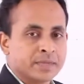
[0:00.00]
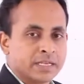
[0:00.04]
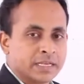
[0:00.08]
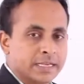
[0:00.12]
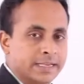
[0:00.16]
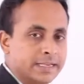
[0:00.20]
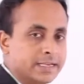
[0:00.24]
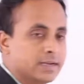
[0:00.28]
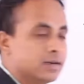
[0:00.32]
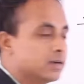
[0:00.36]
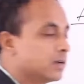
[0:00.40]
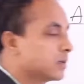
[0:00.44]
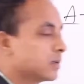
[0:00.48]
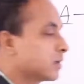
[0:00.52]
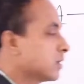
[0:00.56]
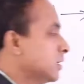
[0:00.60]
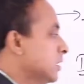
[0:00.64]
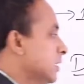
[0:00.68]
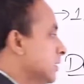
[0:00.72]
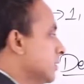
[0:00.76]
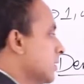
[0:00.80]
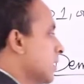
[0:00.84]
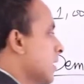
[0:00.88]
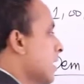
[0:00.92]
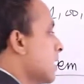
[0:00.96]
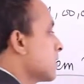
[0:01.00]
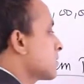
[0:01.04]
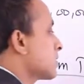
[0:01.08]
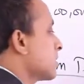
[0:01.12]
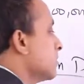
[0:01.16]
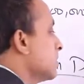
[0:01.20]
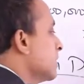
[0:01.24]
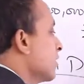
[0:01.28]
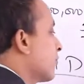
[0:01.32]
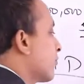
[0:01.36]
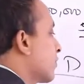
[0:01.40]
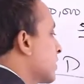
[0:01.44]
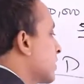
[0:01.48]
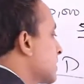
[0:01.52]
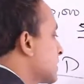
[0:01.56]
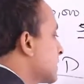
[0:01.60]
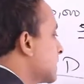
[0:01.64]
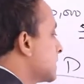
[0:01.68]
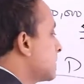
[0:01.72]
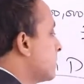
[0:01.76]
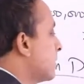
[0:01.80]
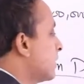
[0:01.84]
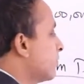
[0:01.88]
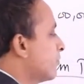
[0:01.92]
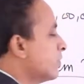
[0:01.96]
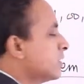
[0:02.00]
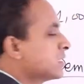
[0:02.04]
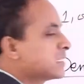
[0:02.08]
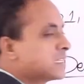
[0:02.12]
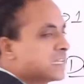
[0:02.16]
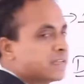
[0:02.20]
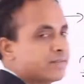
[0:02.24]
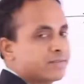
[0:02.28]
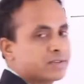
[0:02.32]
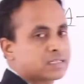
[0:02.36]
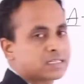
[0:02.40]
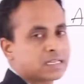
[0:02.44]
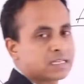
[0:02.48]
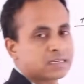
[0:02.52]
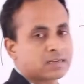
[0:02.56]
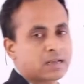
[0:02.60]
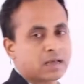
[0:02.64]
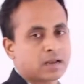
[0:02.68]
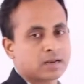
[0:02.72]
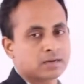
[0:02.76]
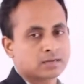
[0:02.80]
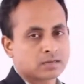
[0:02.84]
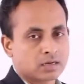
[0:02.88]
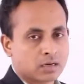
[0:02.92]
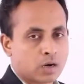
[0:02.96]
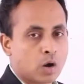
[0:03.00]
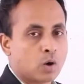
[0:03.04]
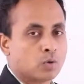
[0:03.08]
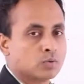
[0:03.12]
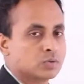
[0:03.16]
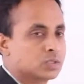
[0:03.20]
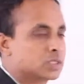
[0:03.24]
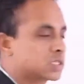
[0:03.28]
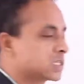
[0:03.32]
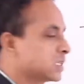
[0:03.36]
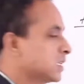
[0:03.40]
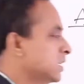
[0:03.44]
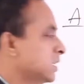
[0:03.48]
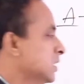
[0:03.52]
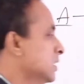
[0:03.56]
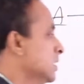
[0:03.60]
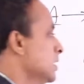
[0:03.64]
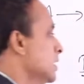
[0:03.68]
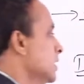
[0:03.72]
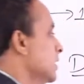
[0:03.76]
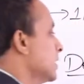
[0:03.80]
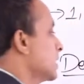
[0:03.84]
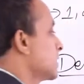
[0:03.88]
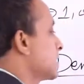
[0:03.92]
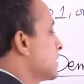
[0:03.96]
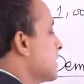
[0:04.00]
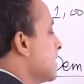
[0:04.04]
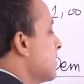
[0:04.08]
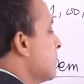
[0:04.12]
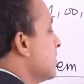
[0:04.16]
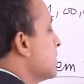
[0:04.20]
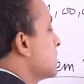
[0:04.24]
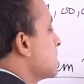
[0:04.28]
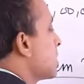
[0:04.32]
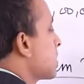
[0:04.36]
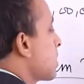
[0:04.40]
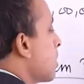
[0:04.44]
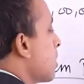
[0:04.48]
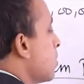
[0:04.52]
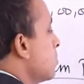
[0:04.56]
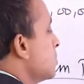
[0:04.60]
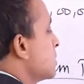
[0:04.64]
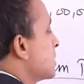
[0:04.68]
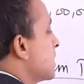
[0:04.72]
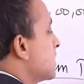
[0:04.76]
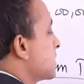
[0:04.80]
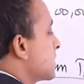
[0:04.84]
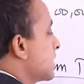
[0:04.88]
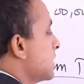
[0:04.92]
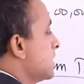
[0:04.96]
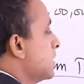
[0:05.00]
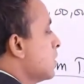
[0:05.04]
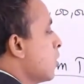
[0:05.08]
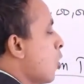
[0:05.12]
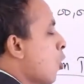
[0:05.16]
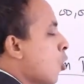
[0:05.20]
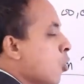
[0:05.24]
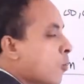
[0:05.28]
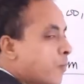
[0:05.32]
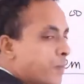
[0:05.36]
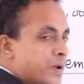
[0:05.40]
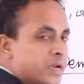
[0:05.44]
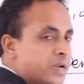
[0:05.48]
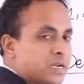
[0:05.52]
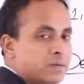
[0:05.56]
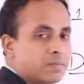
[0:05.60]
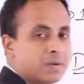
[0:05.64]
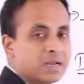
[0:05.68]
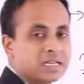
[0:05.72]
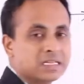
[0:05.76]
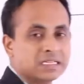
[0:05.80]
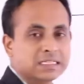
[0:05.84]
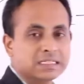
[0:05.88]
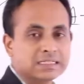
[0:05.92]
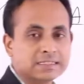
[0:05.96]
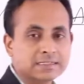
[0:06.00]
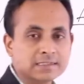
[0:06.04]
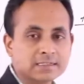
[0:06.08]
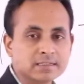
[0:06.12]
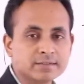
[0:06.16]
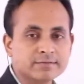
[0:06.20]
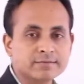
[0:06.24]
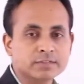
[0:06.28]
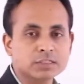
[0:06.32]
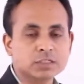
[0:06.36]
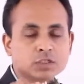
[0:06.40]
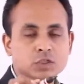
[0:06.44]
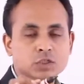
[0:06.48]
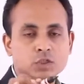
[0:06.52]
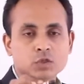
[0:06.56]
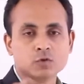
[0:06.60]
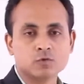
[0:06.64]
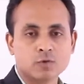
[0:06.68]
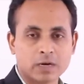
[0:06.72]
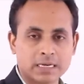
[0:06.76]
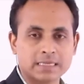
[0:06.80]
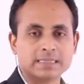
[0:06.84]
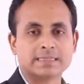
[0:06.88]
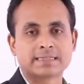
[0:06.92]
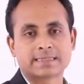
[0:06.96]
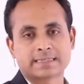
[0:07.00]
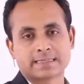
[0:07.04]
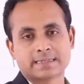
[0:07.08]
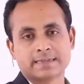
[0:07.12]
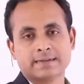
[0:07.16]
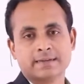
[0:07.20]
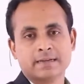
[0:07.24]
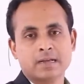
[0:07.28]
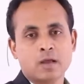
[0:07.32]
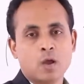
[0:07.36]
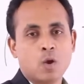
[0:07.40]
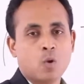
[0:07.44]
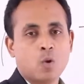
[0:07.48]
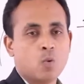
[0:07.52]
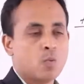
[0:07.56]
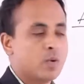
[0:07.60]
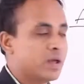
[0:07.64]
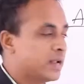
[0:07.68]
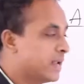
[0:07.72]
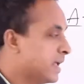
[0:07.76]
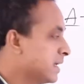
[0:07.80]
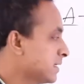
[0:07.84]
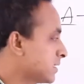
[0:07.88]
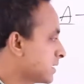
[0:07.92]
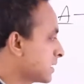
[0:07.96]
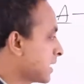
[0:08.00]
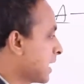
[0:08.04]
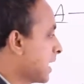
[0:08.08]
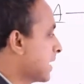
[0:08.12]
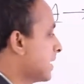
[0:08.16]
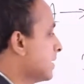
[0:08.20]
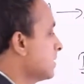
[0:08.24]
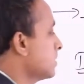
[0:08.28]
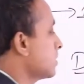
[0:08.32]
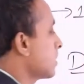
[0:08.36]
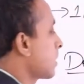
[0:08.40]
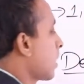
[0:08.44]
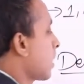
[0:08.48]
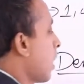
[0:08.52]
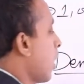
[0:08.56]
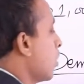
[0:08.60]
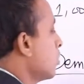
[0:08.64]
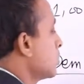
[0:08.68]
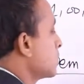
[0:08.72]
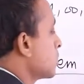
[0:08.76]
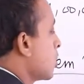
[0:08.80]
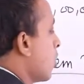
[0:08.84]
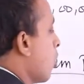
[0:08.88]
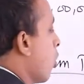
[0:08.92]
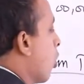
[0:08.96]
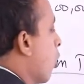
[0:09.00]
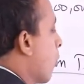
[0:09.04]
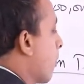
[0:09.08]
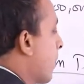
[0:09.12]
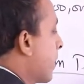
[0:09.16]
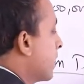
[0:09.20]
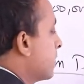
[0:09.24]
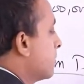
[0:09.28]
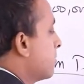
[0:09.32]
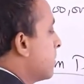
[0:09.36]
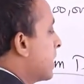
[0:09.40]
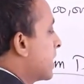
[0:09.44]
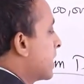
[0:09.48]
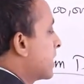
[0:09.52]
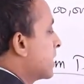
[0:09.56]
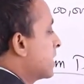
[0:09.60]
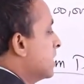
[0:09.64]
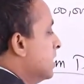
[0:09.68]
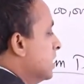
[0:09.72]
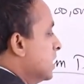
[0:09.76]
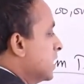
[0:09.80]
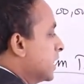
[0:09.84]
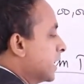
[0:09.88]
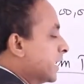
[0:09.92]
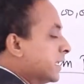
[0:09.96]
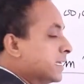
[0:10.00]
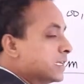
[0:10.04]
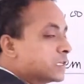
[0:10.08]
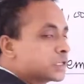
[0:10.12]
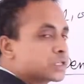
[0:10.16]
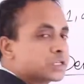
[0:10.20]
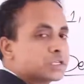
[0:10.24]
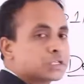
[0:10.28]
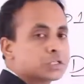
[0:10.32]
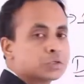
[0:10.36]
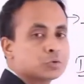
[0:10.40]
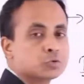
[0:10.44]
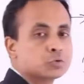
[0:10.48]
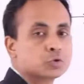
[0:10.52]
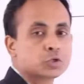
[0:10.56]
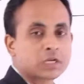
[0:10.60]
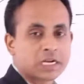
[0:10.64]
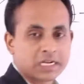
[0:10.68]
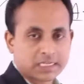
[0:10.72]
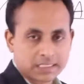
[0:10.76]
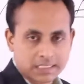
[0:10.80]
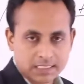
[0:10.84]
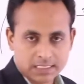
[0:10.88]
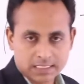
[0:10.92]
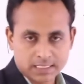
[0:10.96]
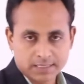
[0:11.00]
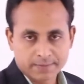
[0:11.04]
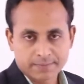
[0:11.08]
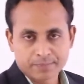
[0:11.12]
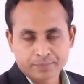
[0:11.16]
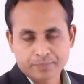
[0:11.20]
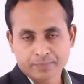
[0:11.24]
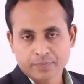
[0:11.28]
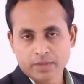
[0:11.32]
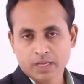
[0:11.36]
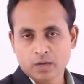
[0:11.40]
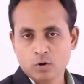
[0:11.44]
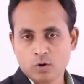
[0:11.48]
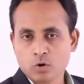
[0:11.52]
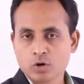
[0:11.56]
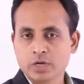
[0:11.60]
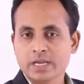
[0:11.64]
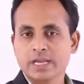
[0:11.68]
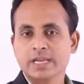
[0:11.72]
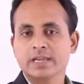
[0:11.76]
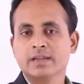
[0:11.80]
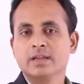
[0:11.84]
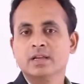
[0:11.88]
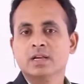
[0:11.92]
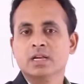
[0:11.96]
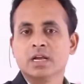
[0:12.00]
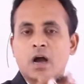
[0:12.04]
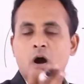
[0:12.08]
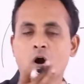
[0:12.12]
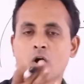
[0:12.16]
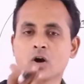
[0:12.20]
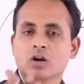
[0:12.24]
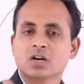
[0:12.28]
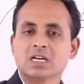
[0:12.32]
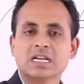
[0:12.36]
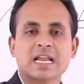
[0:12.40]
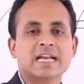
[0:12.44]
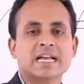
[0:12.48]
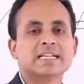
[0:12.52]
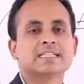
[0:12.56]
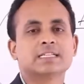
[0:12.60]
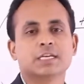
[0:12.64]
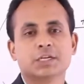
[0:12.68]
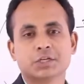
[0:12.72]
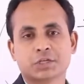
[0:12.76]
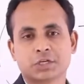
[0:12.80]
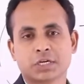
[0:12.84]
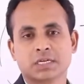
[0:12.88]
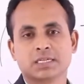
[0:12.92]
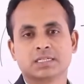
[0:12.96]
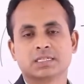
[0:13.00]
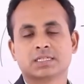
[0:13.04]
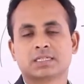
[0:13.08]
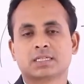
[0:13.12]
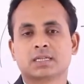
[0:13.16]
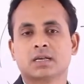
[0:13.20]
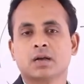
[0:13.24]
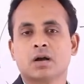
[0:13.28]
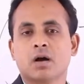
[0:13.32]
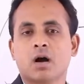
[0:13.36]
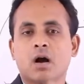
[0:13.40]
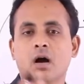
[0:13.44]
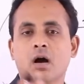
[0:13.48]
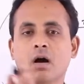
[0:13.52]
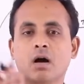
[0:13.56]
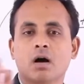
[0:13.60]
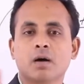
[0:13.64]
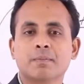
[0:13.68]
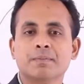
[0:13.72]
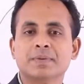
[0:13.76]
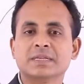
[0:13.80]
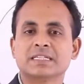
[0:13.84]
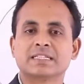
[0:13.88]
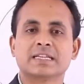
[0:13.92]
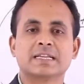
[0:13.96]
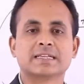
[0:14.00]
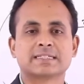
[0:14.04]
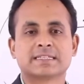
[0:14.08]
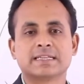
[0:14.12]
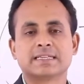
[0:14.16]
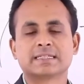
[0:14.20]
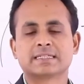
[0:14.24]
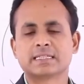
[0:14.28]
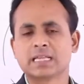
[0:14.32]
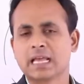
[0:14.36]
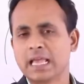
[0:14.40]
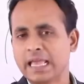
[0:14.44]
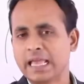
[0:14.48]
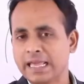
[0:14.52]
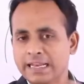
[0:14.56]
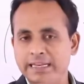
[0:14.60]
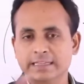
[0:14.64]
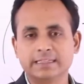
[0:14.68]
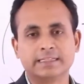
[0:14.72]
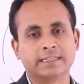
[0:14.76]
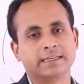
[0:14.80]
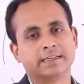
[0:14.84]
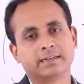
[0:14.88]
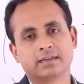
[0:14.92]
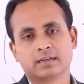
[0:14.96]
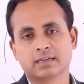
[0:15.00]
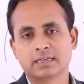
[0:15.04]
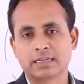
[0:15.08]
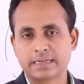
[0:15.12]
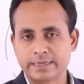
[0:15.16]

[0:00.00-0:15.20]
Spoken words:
Here there are some differences between savings and current account. Here savings account generally opened by individuals, whereas current account opened by institutions, okay, organizations or businesses, anything.